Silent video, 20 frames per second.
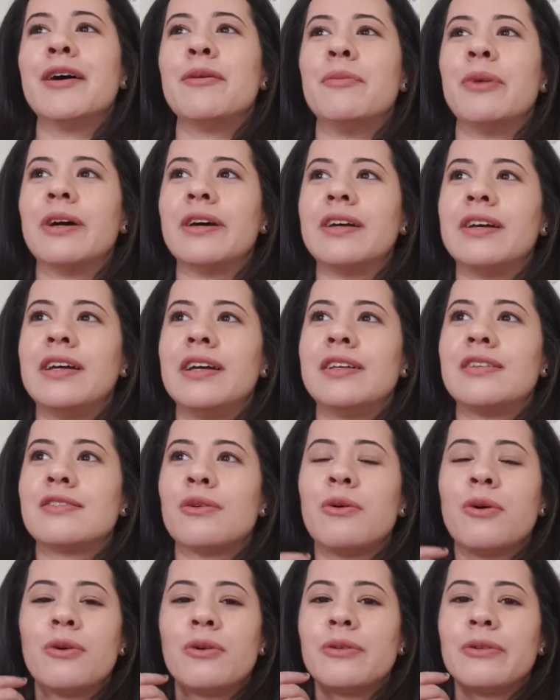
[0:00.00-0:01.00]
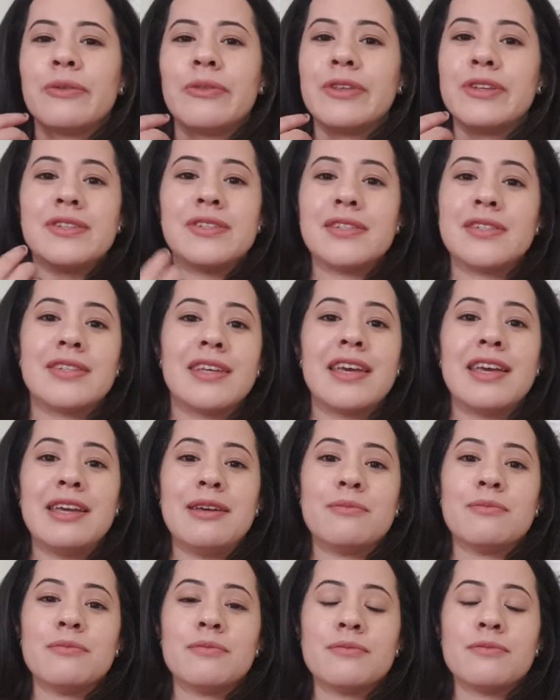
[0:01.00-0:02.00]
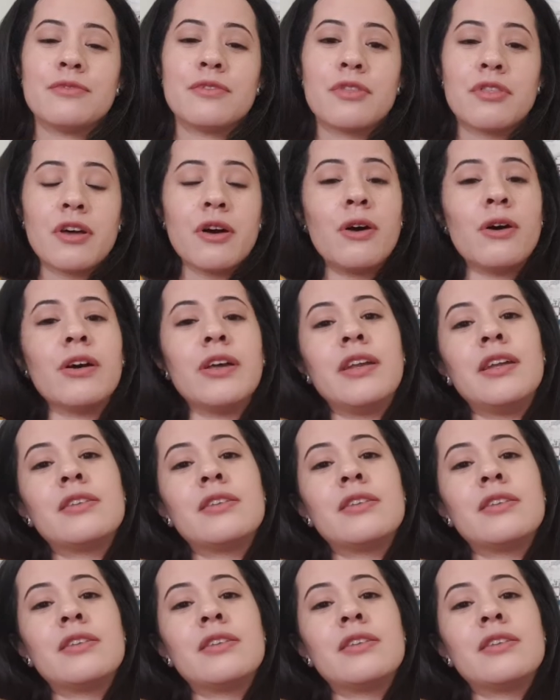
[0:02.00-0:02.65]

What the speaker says: but it's all the same thought.